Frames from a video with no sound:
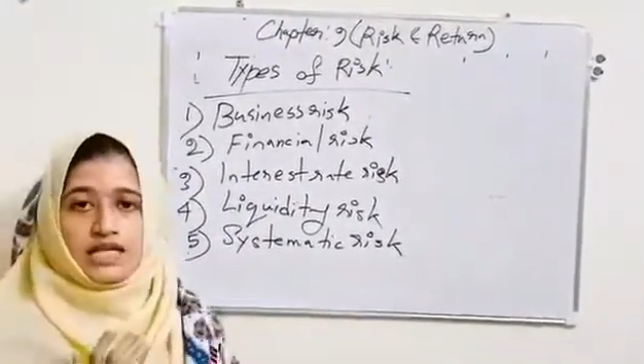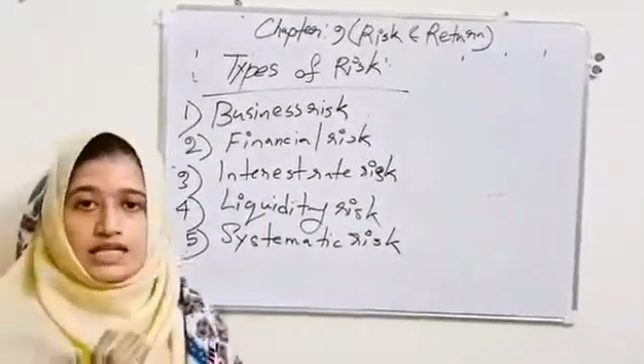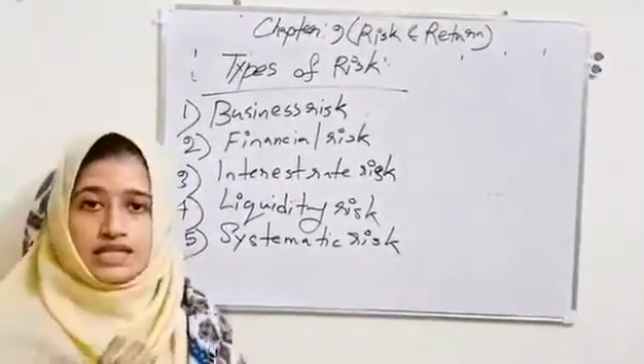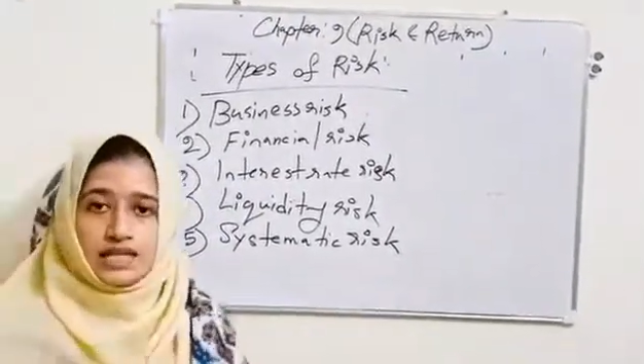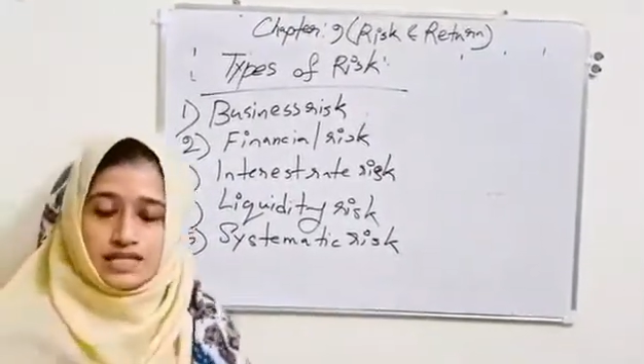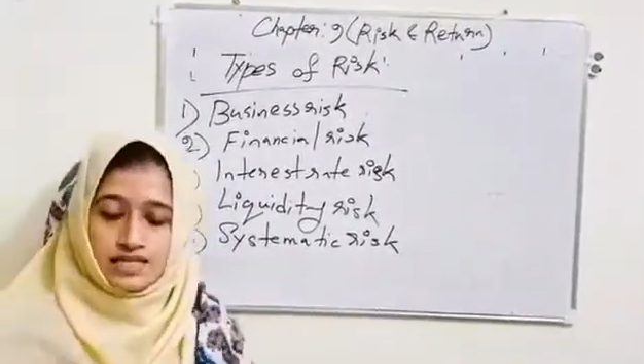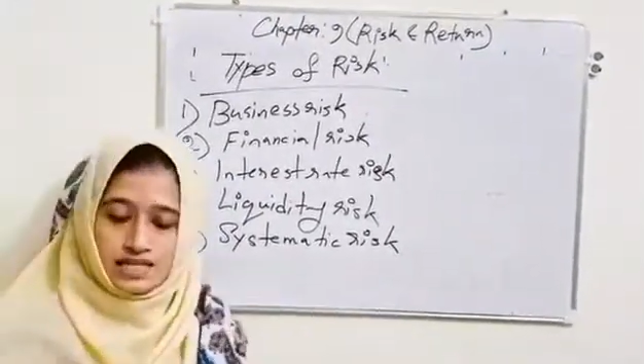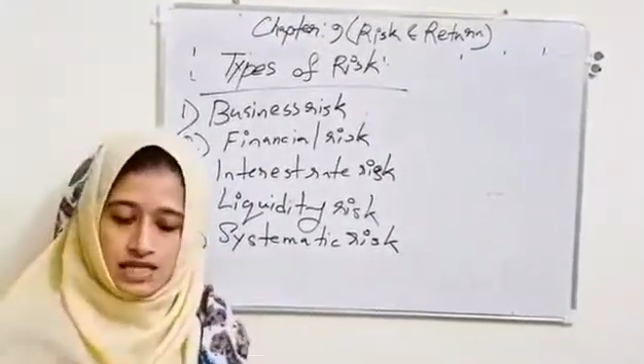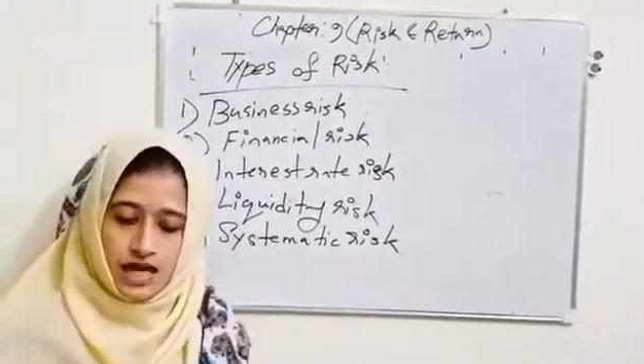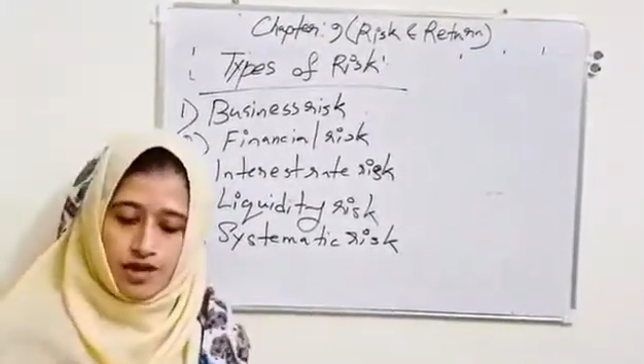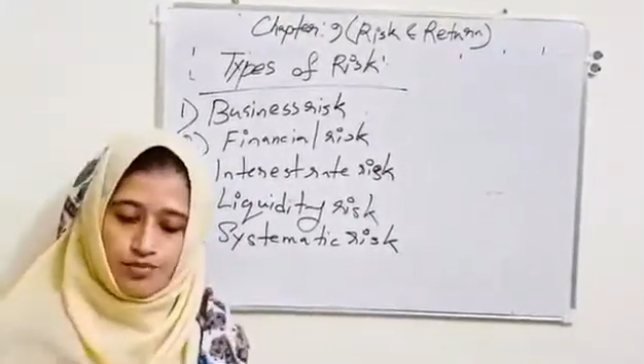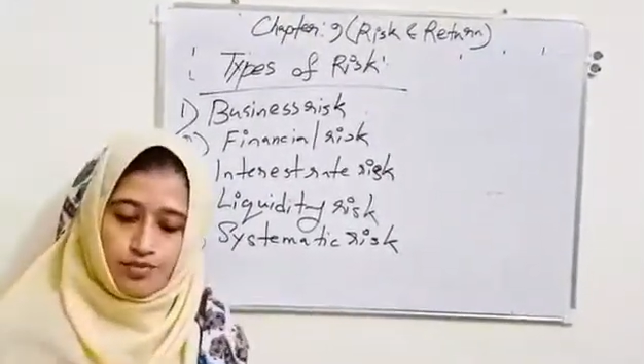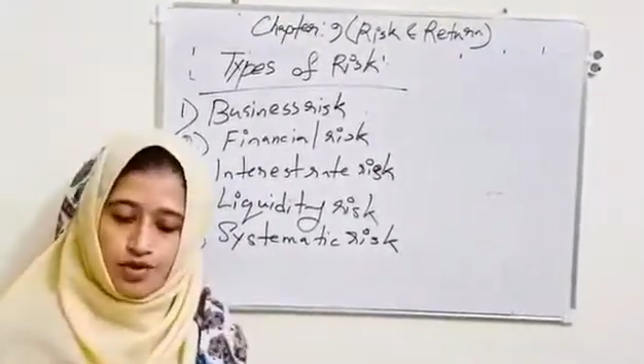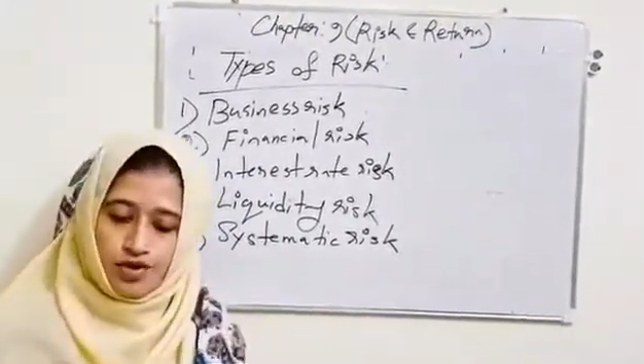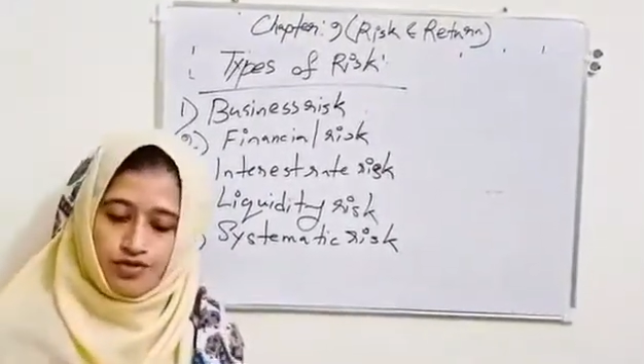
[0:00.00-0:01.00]
This
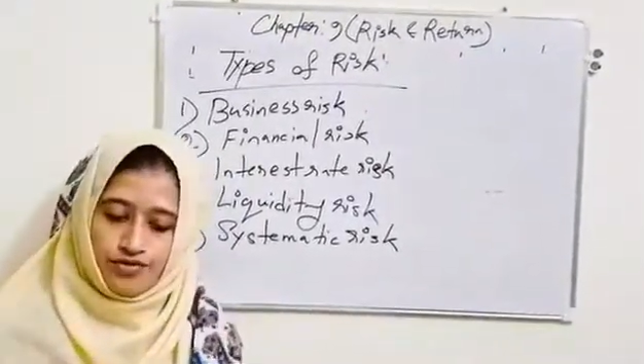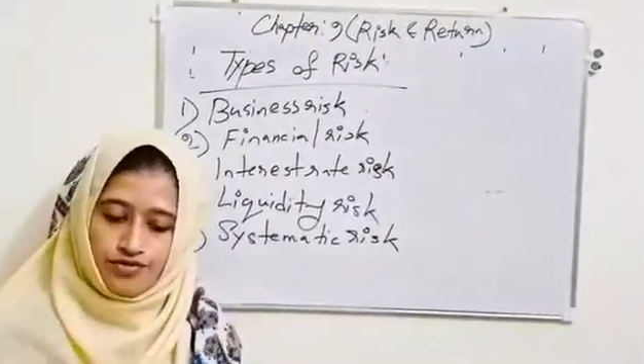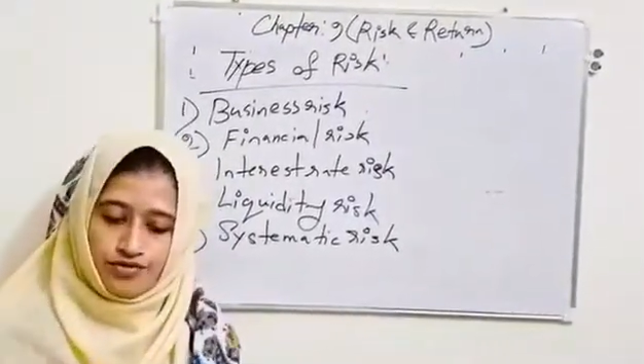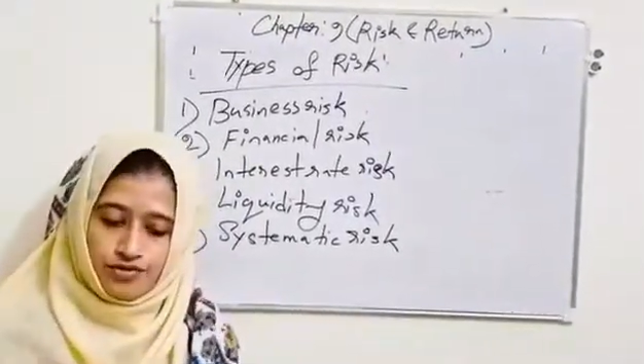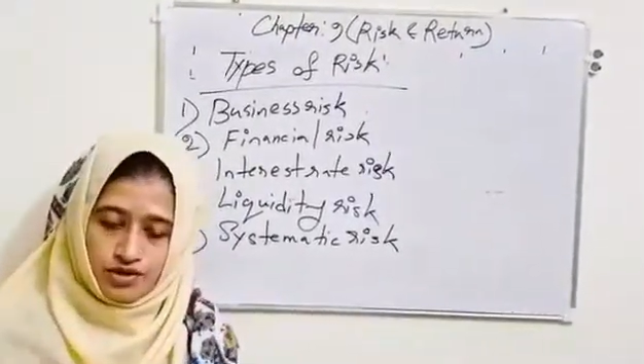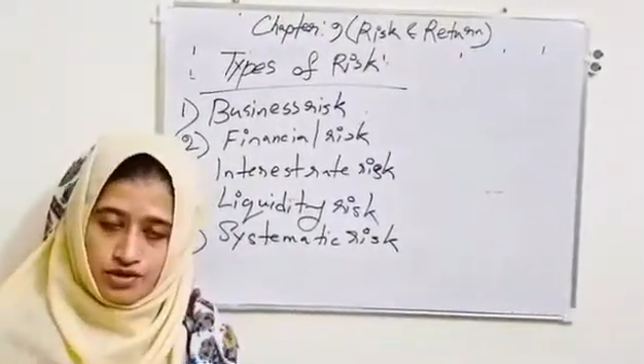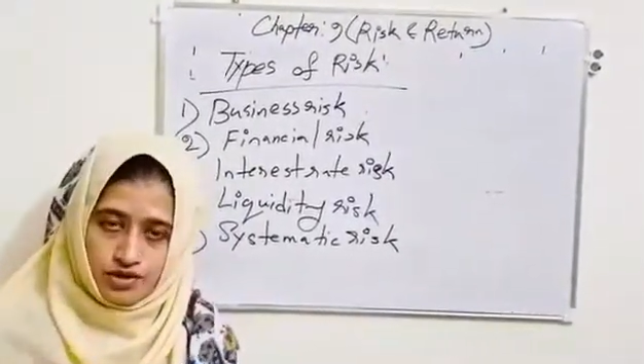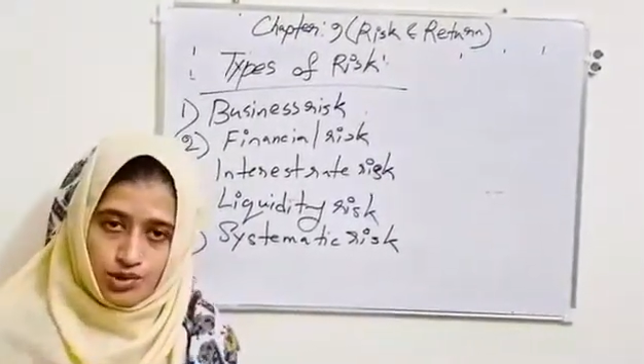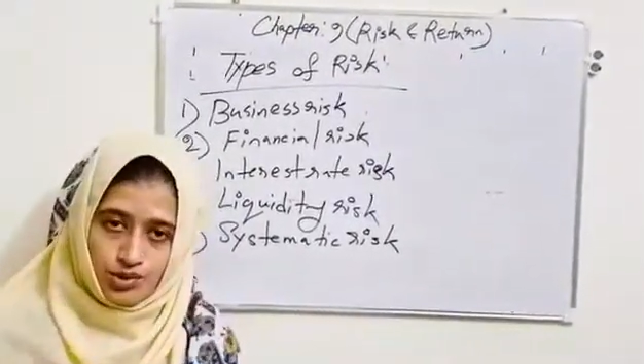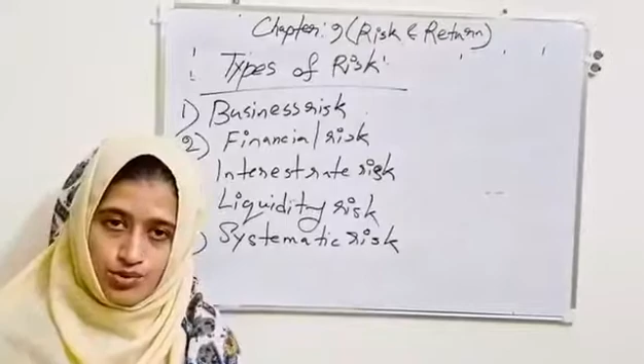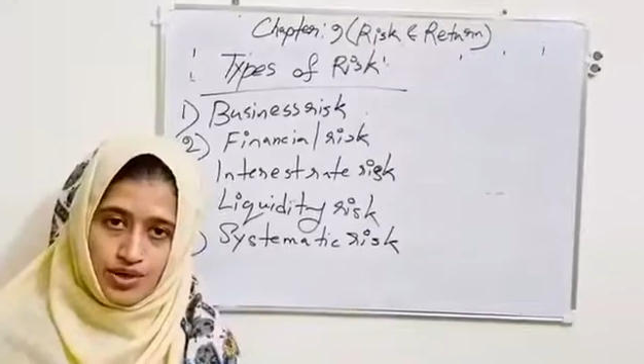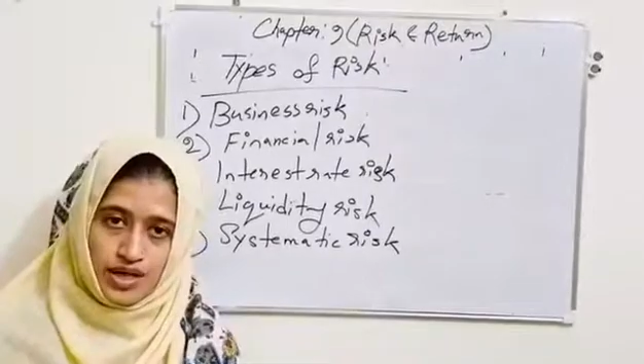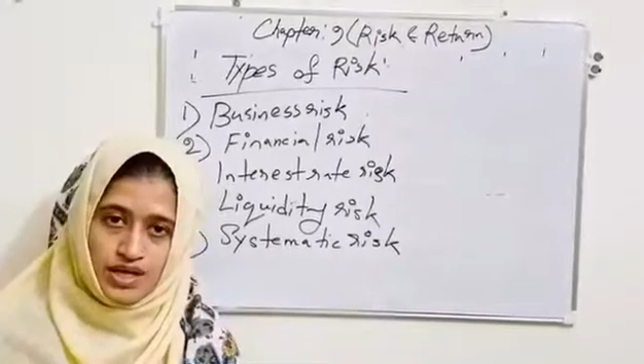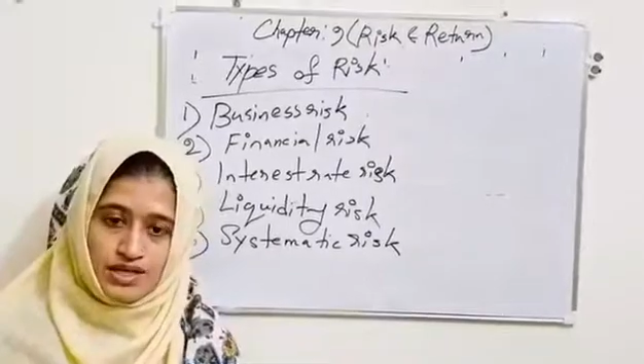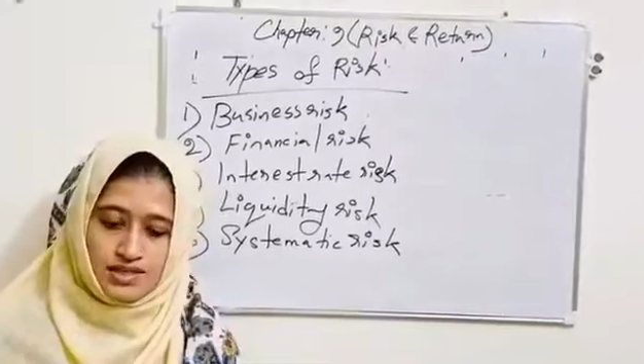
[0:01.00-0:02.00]
type of
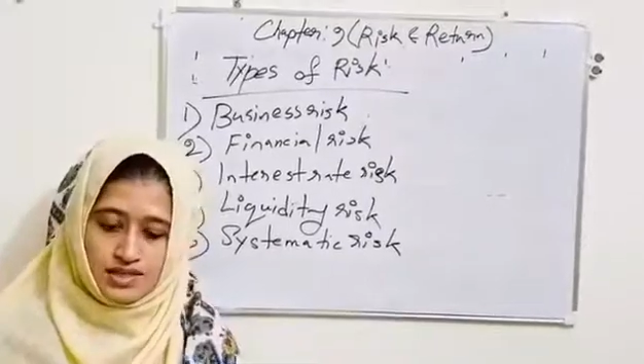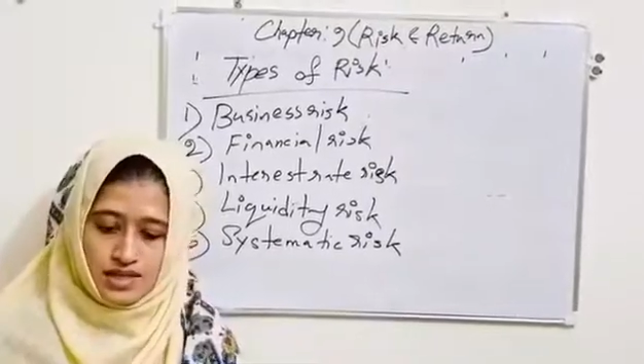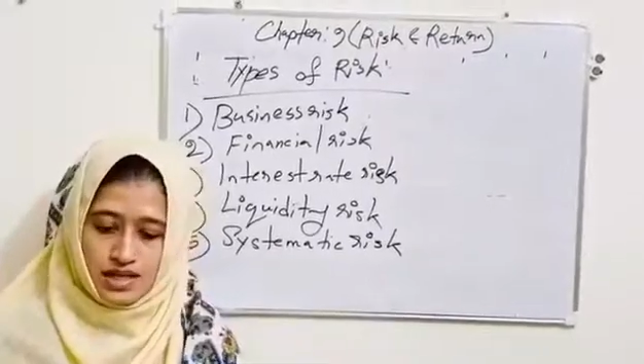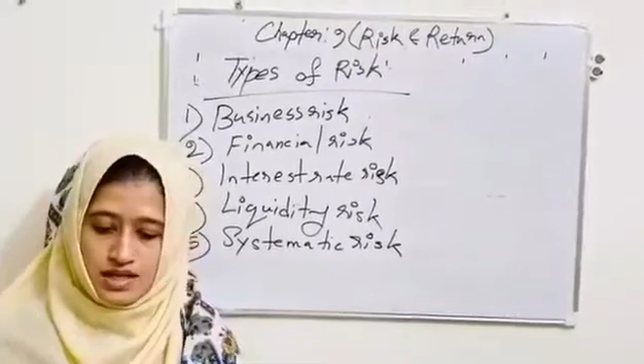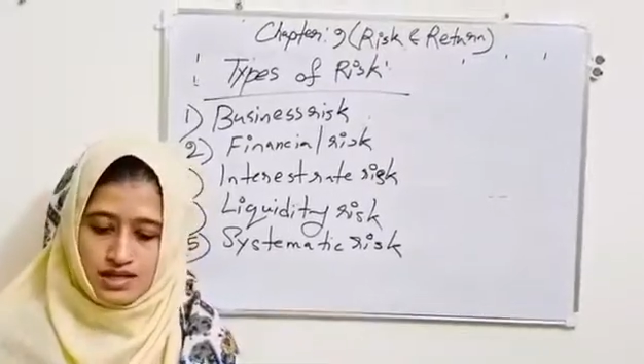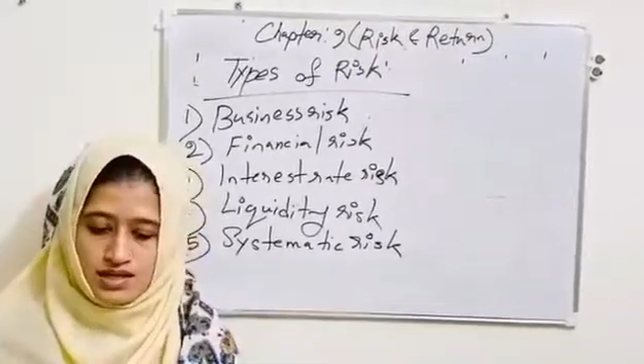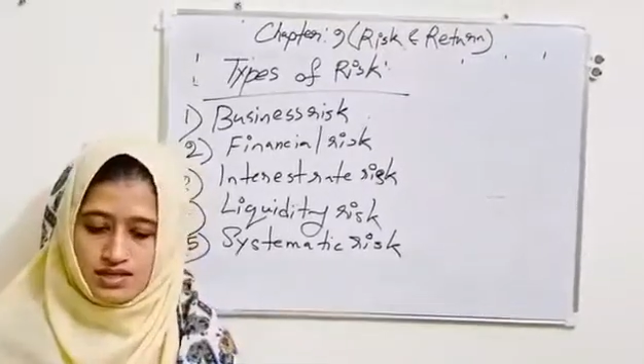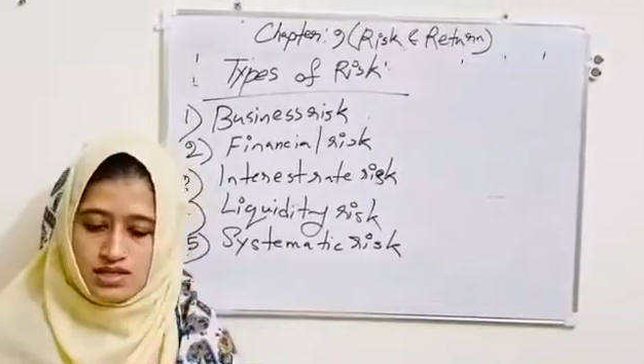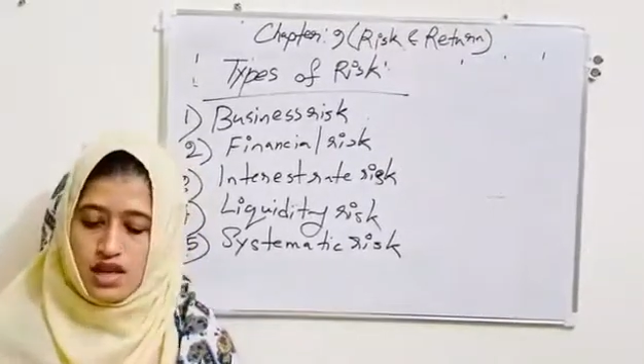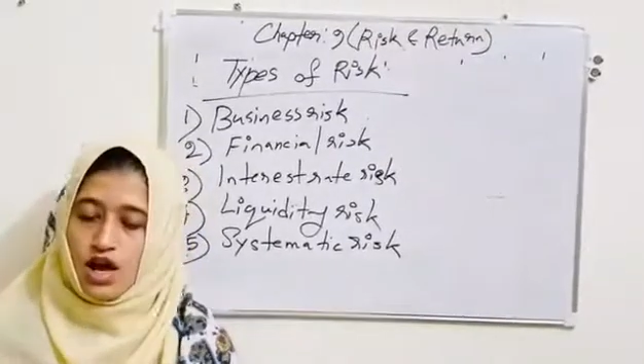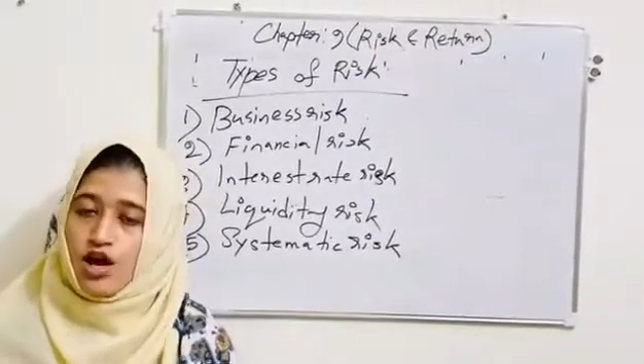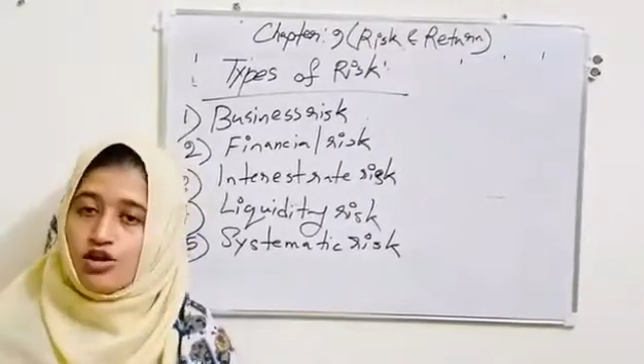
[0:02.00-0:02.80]
risks is